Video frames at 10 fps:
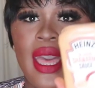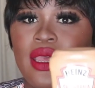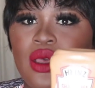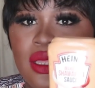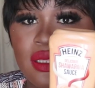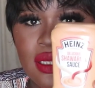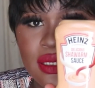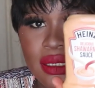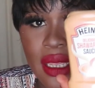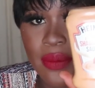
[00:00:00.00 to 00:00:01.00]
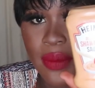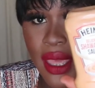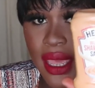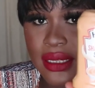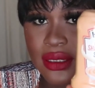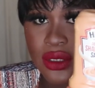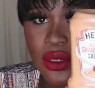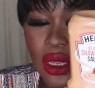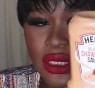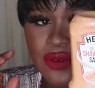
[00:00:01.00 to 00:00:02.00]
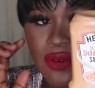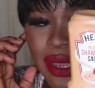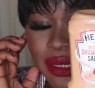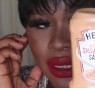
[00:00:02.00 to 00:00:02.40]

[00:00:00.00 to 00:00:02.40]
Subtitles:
I got this hen sauce for, I